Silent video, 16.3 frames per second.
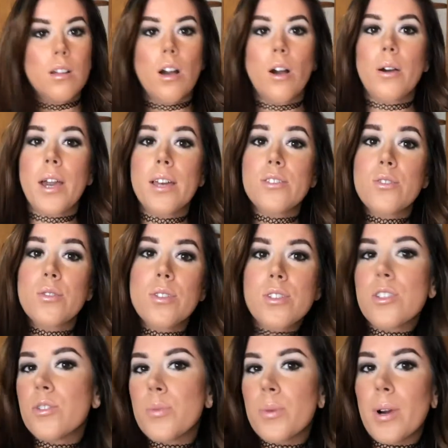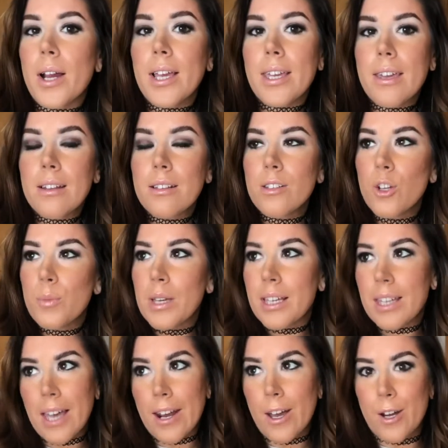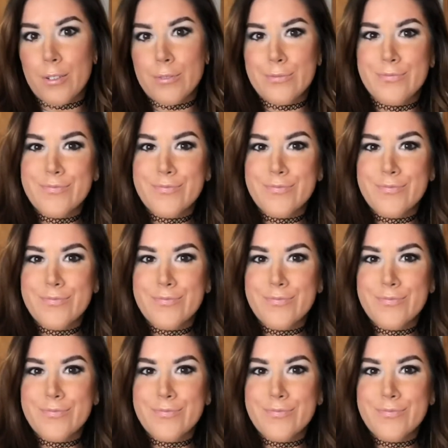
Okay, so this is where I get a little bit ghetto